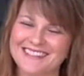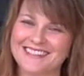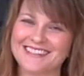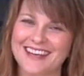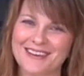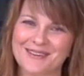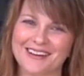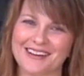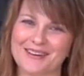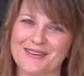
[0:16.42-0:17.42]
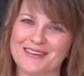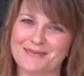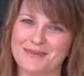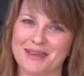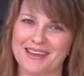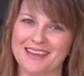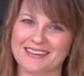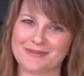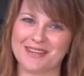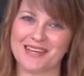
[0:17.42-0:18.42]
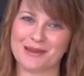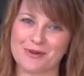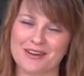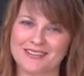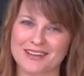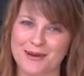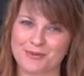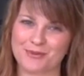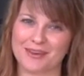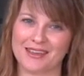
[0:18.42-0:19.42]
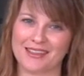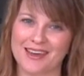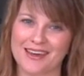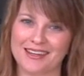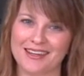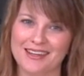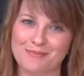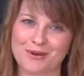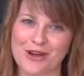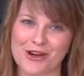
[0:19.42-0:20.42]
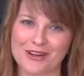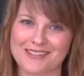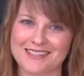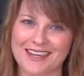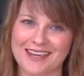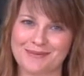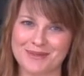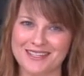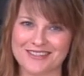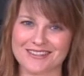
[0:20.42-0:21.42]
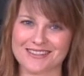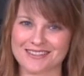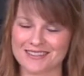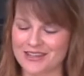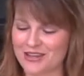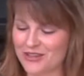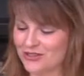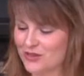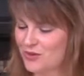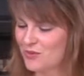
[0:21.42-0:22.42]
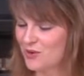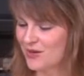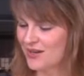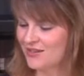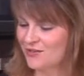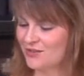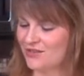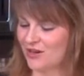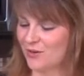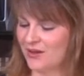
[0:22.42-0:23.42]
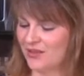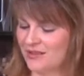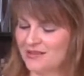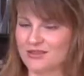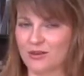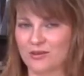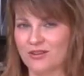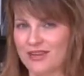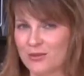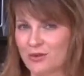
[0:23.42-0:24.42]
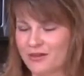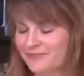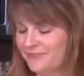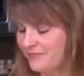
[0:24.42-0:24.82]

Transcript: Today we are going to be making some quinoa topped with honey, pecans, and peaches. So what we're going to do to start with our quinoa.